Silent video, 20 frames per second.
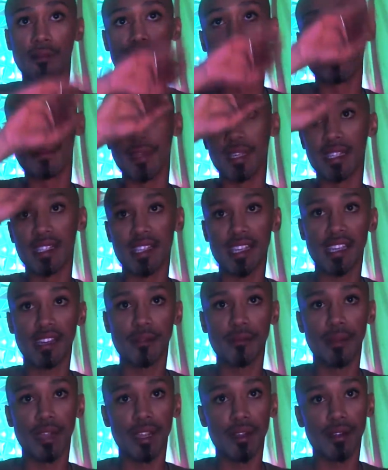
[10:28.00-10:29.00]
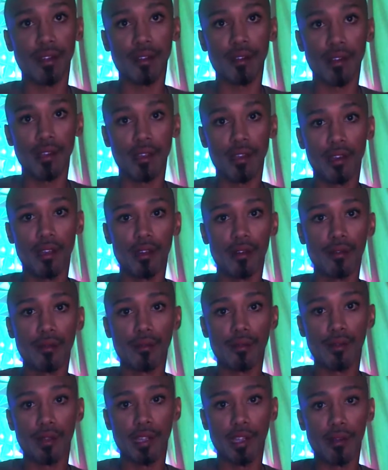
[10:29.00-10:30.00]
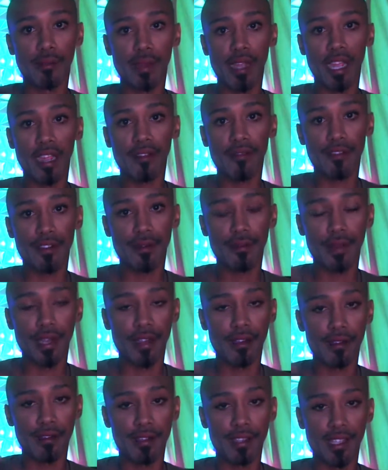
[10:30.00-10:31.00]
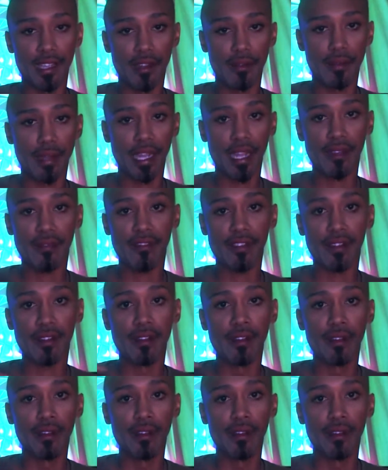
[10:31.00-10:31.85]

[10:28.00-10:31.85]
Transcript: it's like a mirror, you know? Your behavior mirrors their behavior.